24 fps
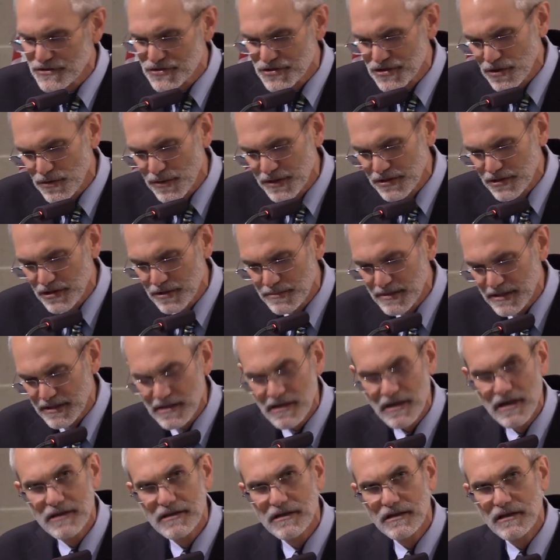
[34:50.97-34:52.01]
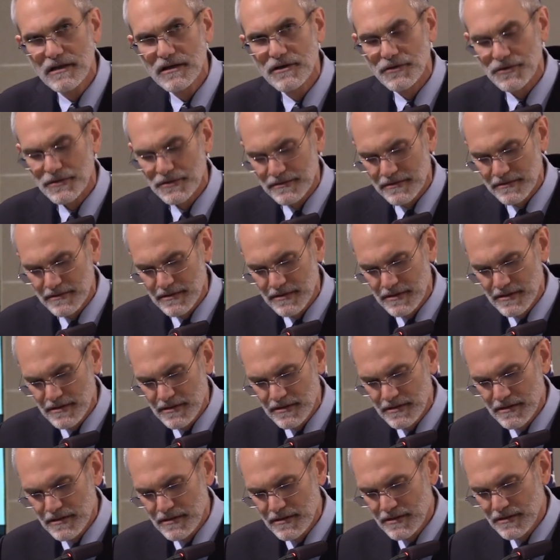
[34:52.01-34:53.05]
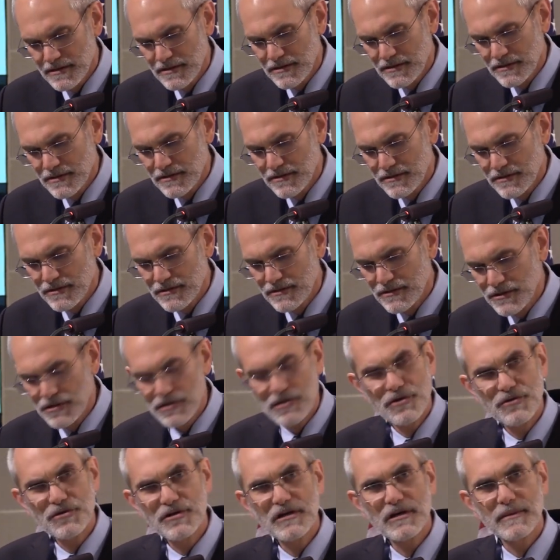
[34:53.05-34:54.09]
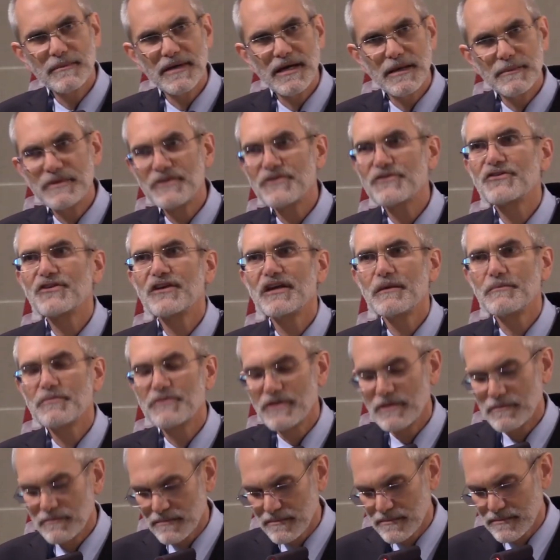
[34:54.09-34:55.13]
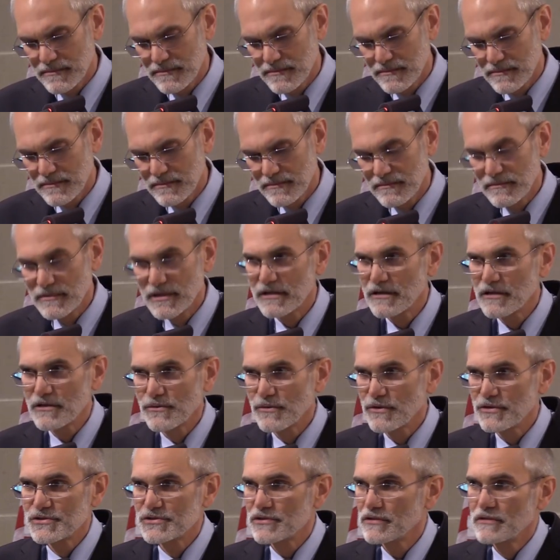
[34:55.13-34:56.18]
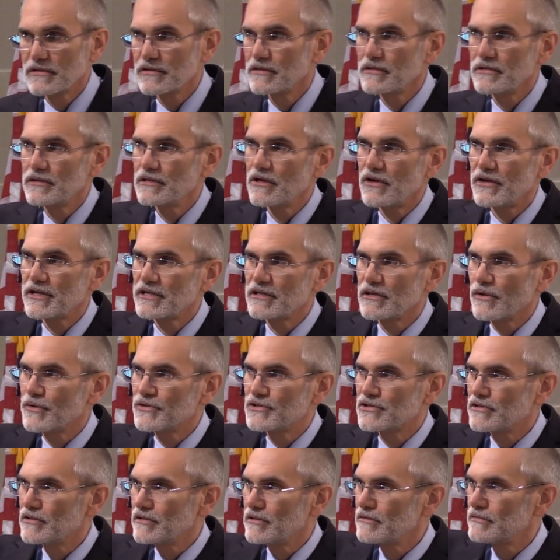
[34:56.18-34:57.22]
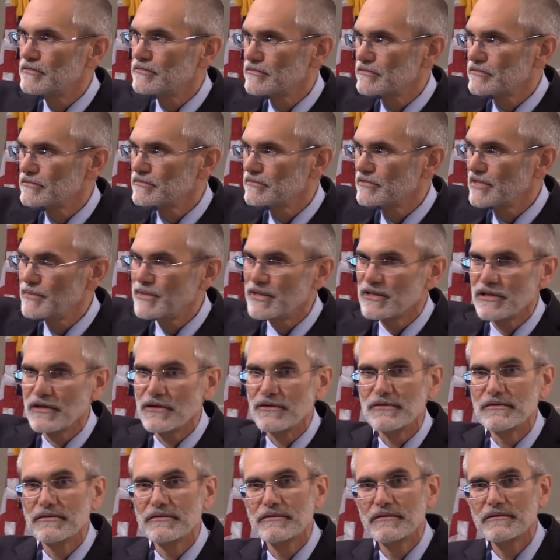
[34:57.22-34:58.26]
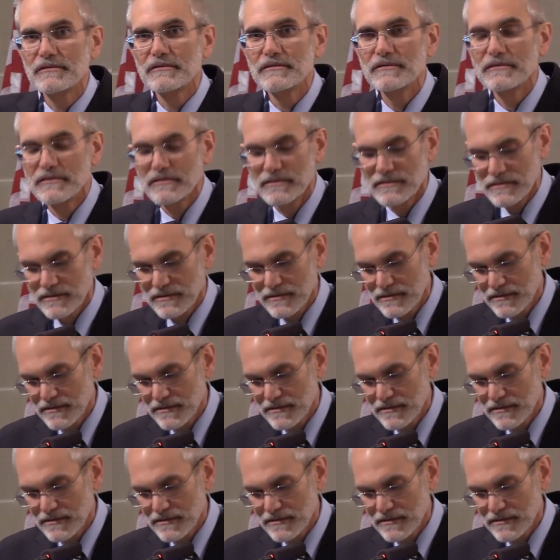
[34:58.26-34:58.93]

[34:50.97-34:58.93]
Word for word: There's no one good but God alone. You know the commandments, keep them. In other words, you already know what to do. Leave me alone.